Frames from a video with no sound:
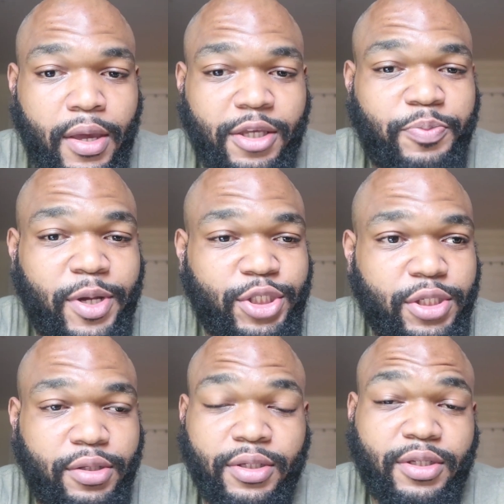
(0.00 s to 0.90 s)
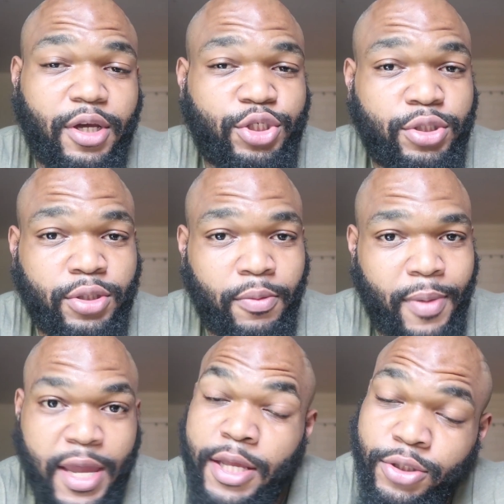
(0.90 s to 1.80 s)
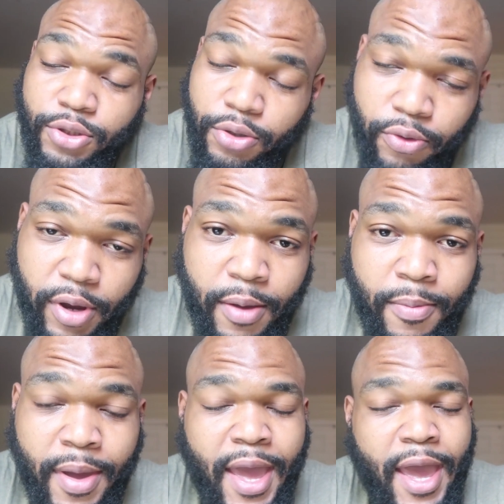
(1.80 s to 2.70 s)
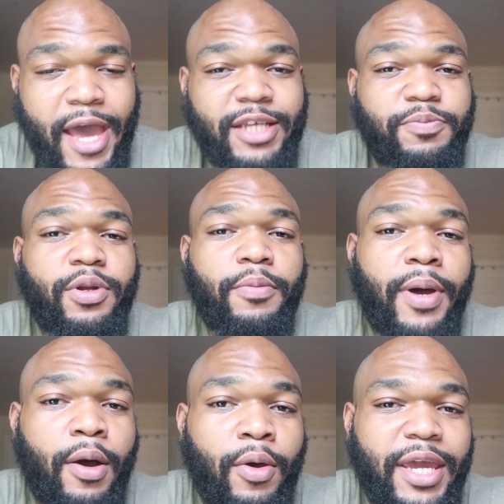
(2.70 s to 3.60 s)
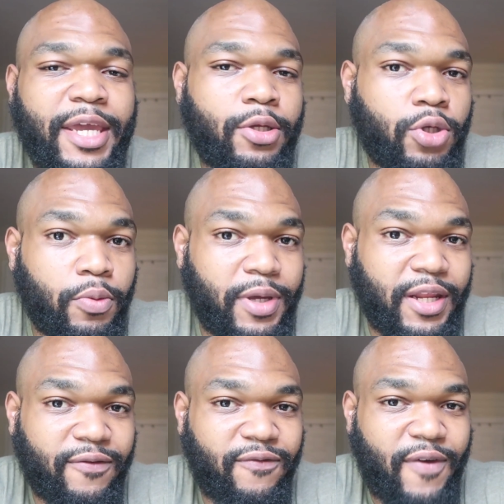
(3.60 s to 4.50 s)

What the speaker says: especially discussions on my Instagram, has been about intermittent